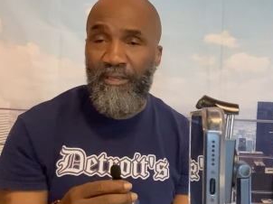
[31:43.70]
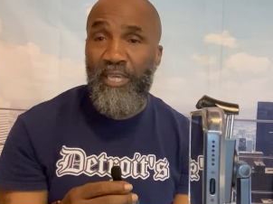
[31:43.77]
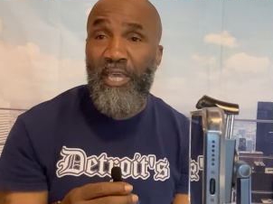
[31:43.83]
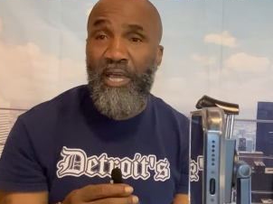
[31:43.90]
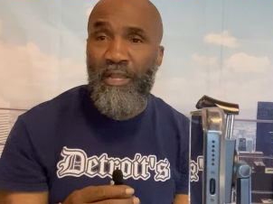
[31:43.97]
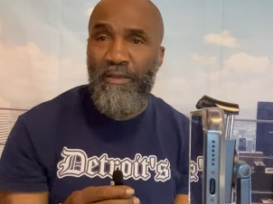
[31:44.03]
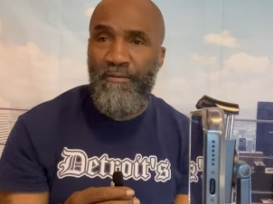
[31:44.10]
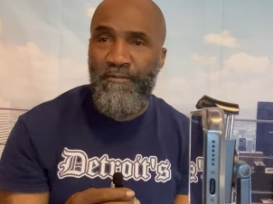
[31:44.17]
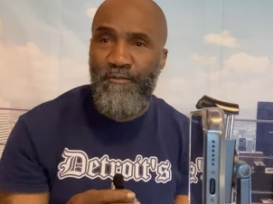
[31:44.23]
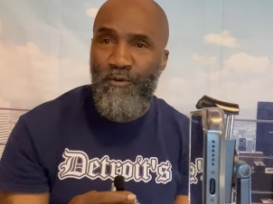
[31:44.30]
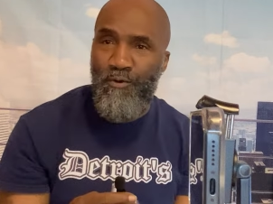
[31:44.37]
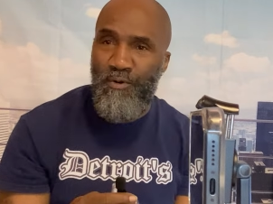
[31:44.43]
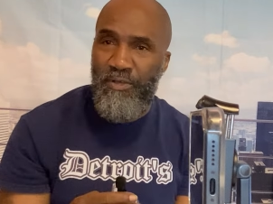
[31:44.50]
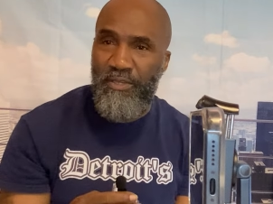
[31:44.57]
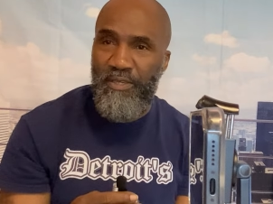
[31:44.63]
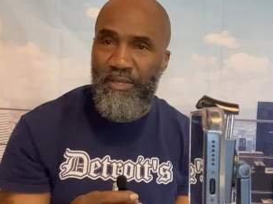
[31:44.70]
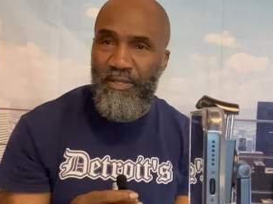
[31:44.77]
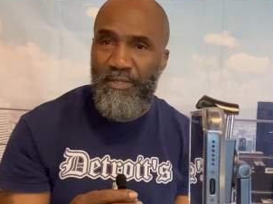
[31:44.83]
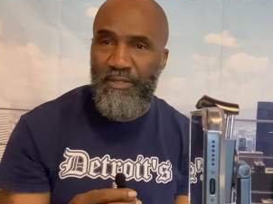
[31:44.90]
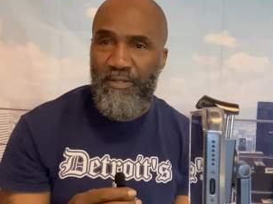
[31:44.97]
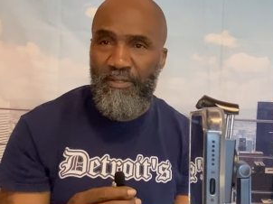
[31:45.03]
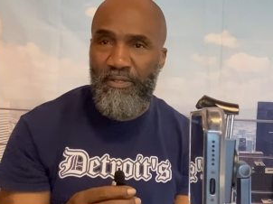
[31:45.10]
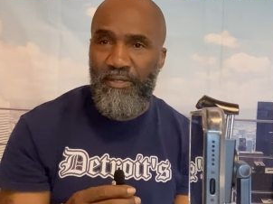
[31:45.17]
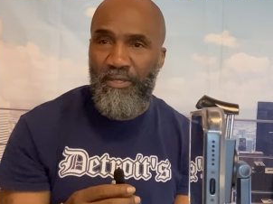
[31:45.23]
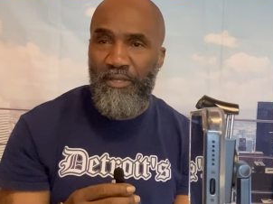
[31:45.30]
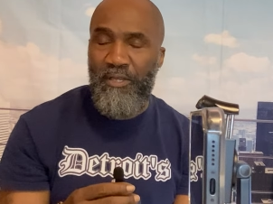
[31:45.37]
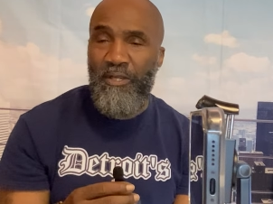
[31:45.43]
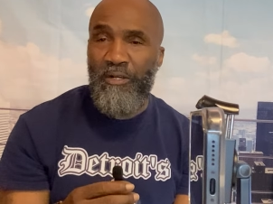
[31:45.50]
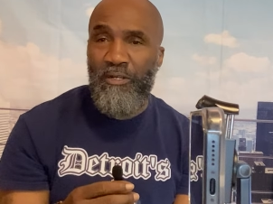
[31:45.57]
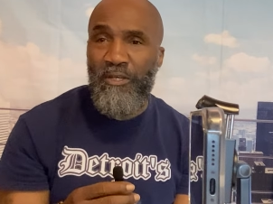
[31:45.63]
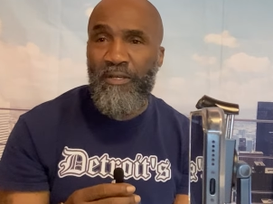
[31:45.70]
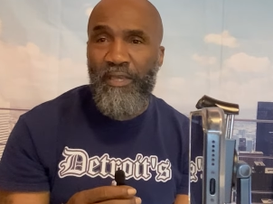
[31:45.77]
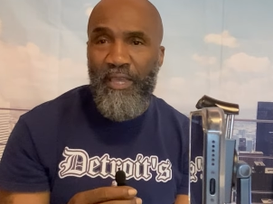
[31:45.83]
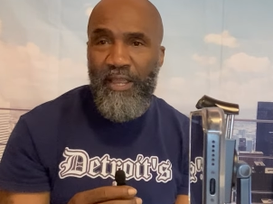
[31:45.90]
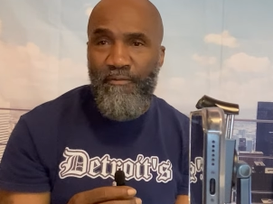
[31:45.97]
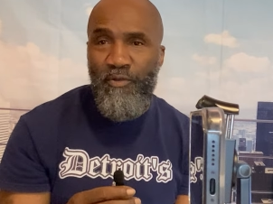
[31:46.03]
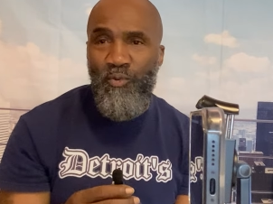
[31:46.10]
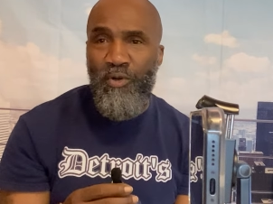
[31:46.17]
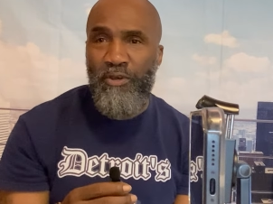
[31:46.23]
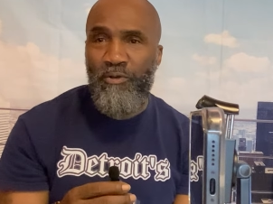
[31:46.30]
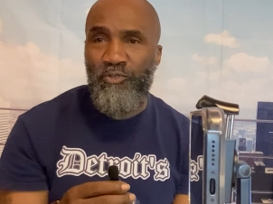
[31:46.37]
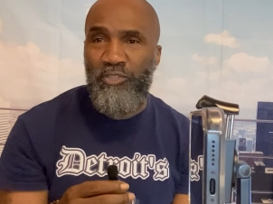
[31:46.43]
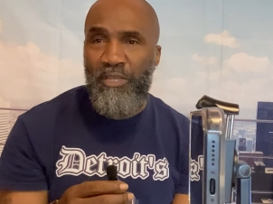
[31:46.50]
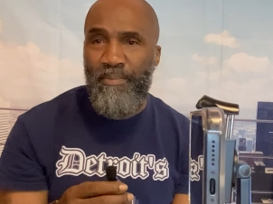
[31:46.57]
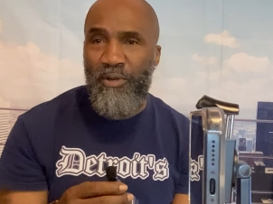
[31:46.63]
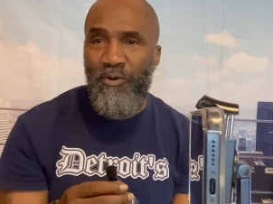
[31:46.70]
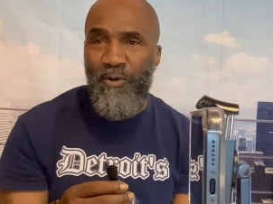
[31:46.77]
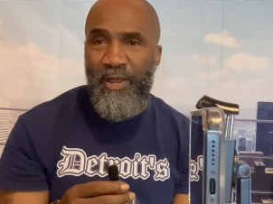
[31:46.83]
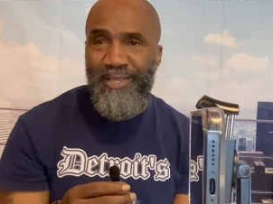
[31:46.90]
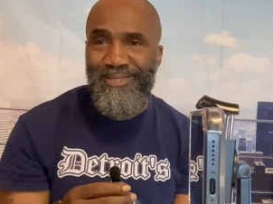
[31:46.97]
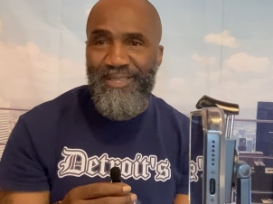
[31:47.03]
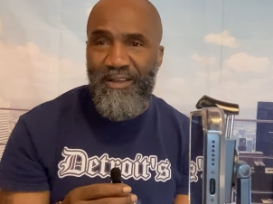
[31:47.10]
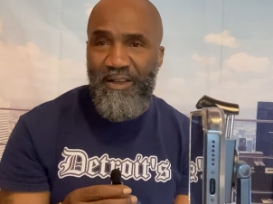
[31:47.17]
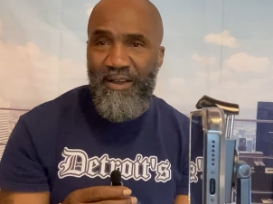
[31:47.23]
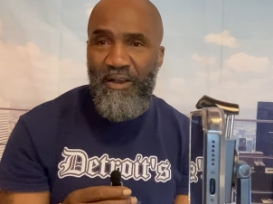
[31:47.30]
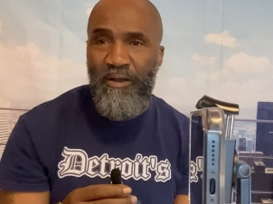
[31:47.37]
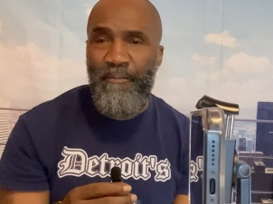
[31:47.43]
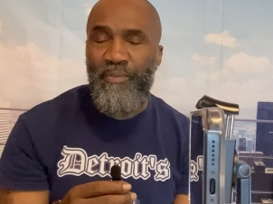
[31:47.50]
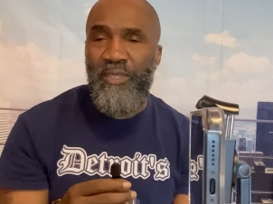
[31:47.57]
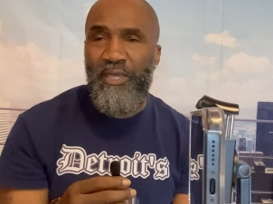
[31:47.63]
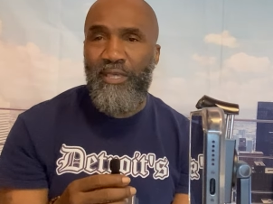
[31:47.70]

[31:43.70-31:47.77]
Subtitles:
California. Look everywhere those Democrats are